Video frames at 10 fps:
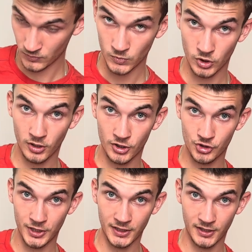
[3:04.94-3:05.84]
We're gonna
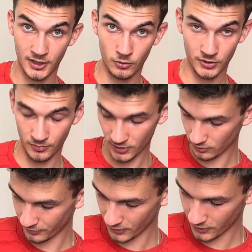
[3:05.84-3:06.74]
try that now with the middle
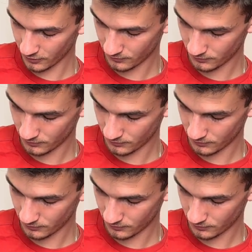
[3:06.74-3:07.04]
finger.